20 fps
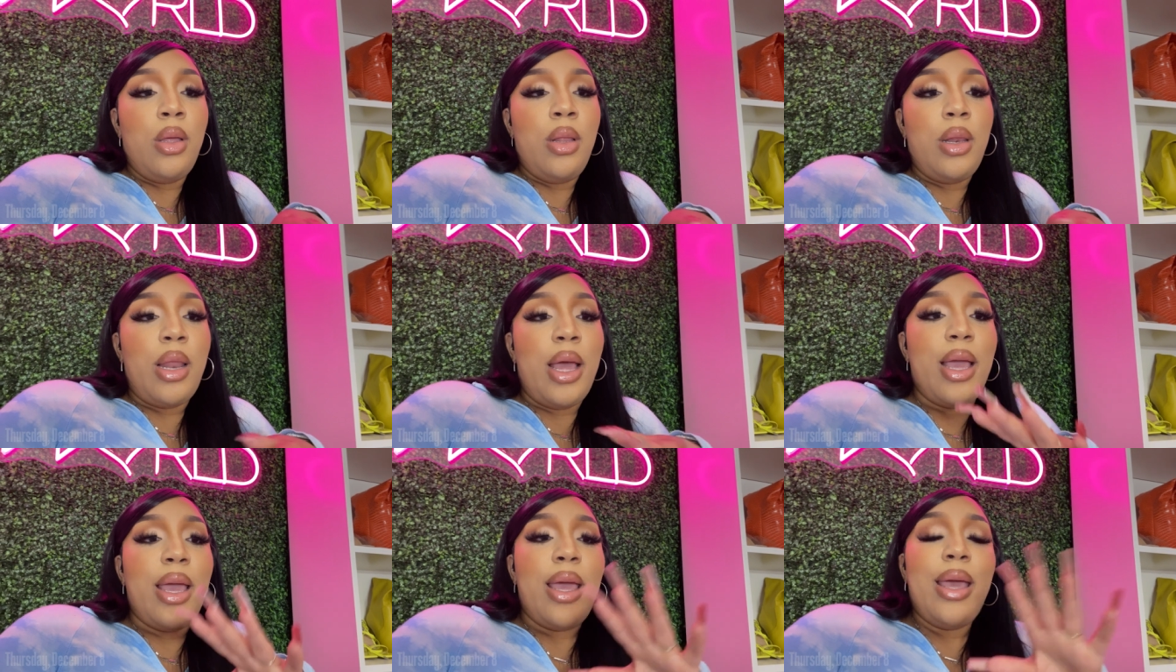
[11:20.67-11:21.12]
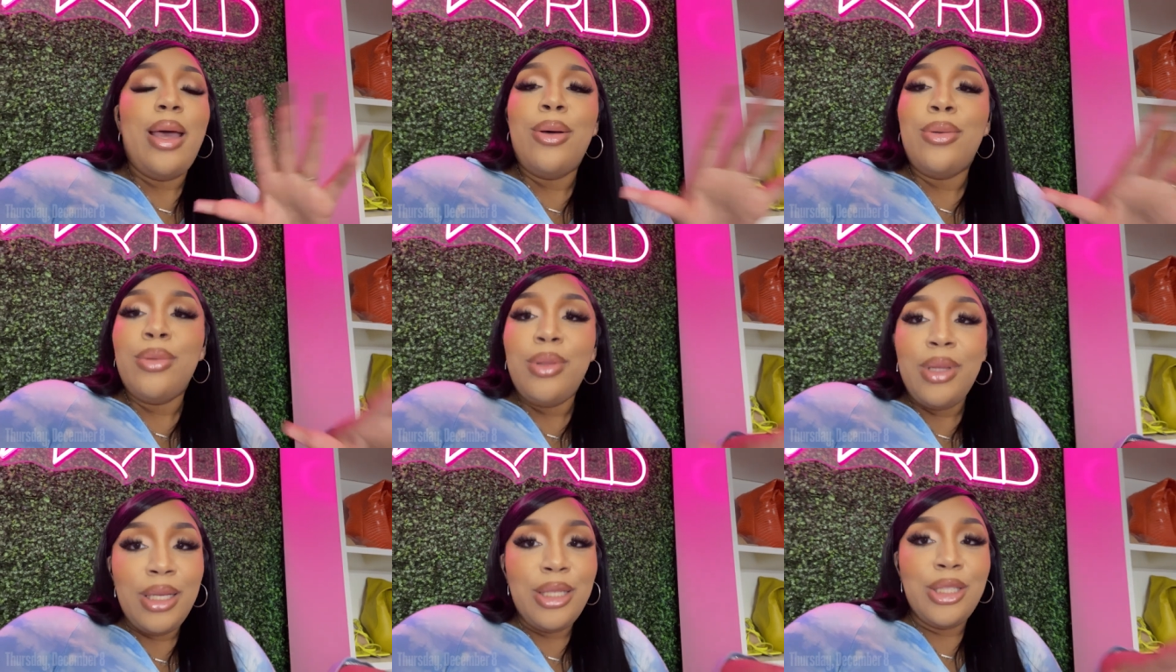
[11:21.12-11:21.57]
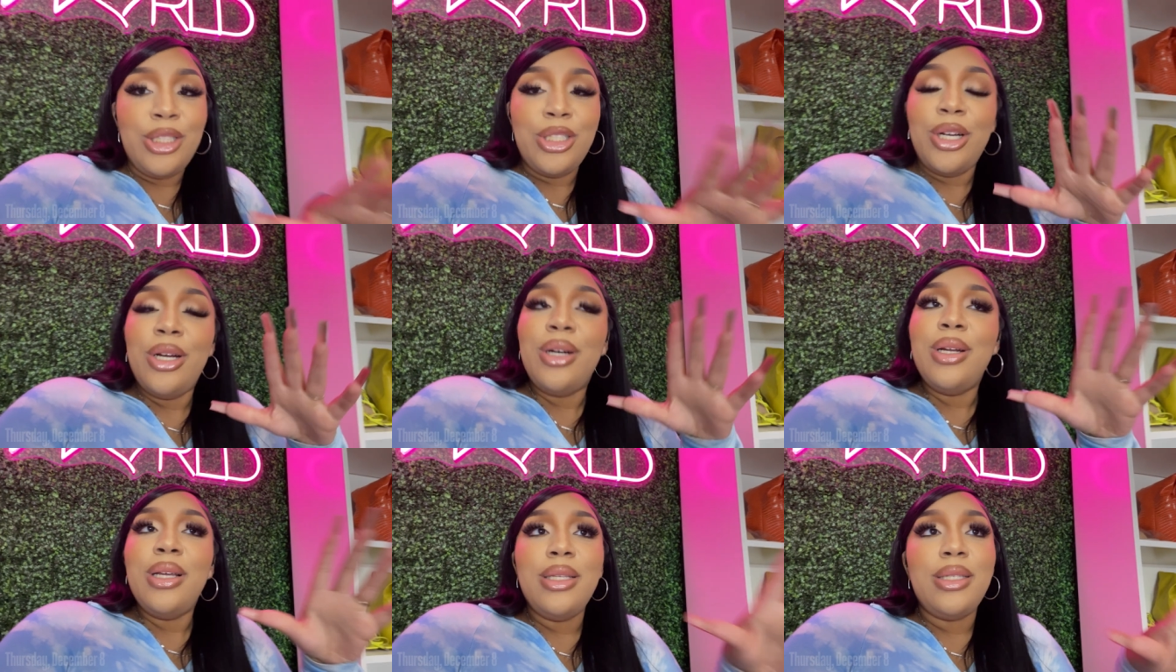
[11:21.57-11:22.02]
like healthy
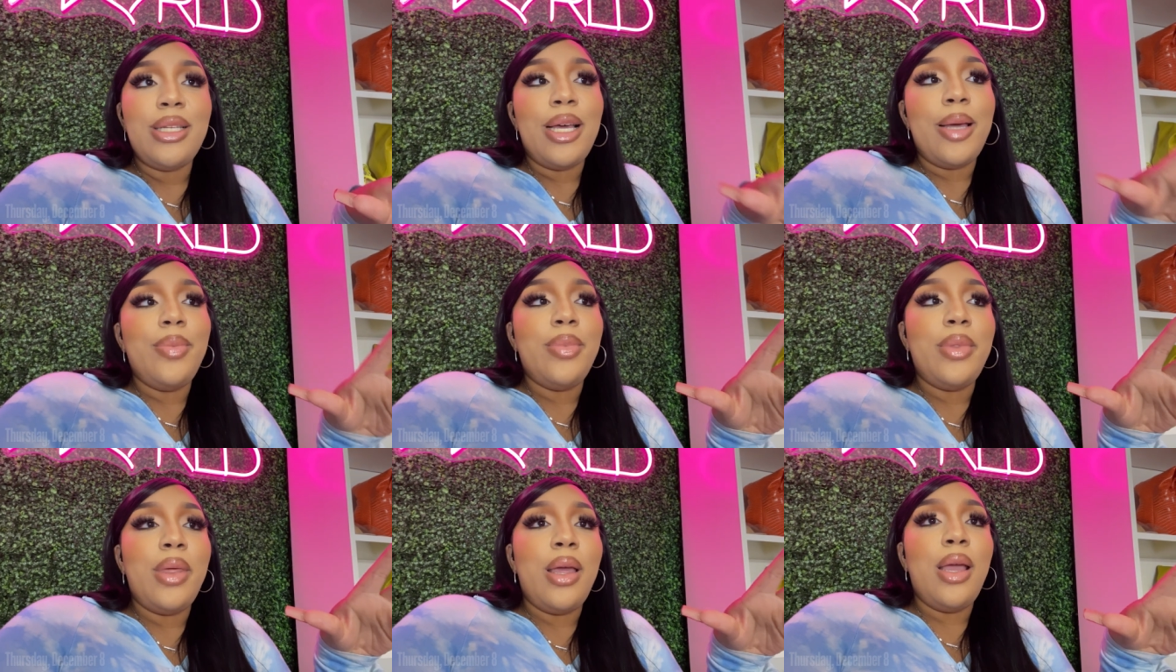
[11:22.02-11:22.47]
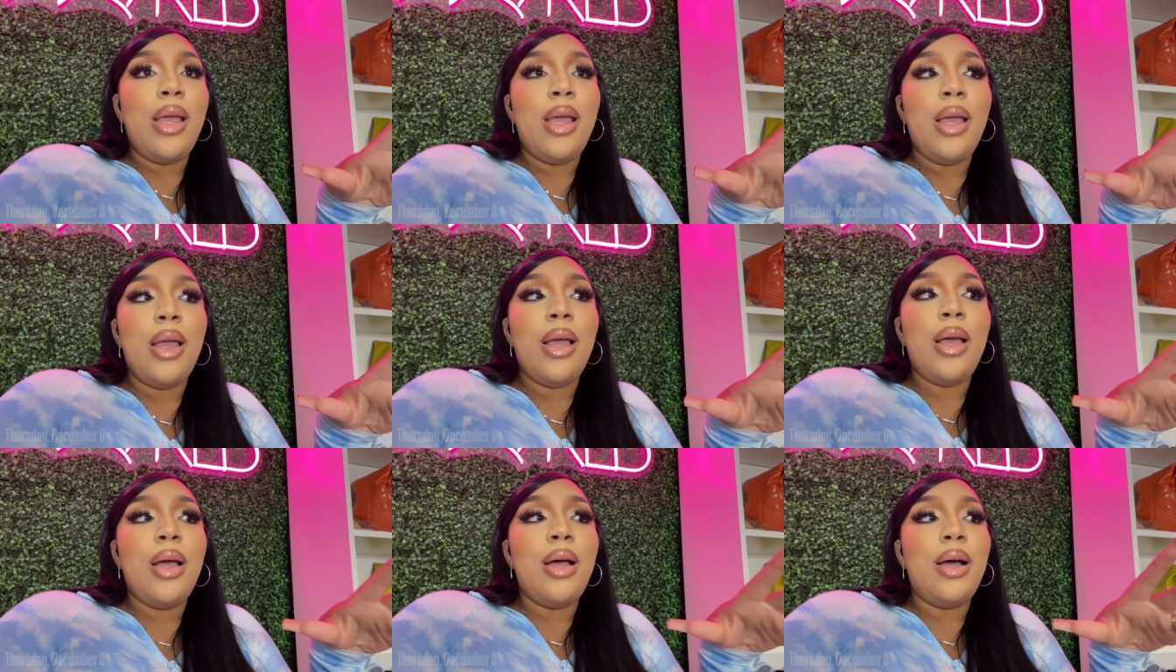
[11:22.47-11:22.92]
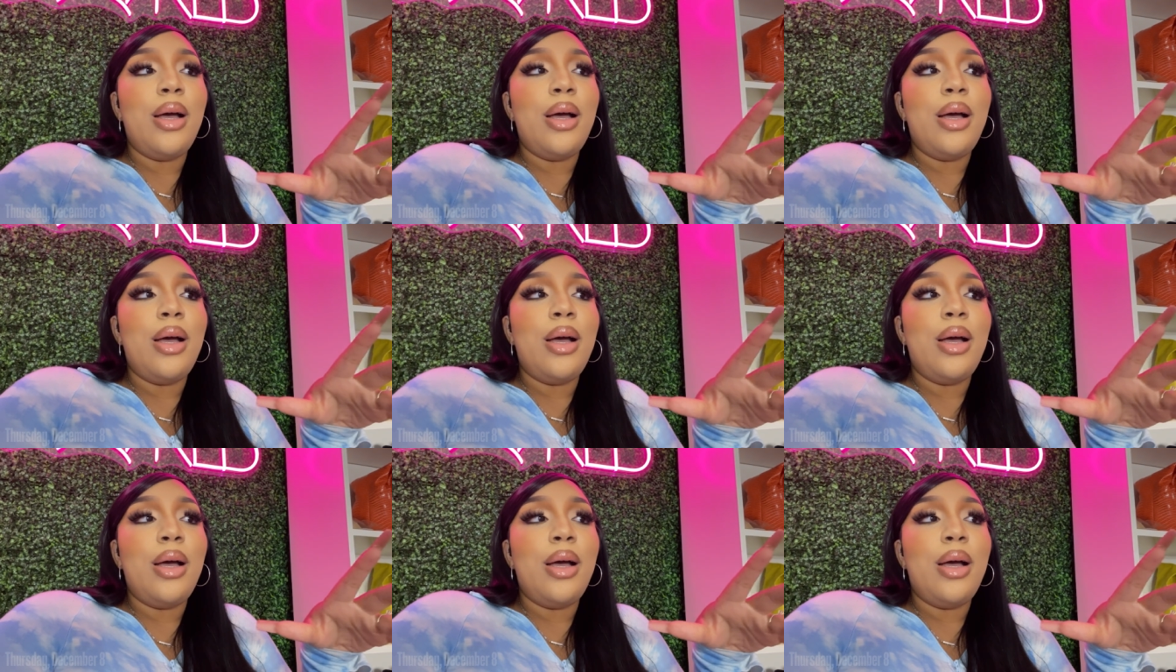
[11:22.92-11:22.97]
journey type thing.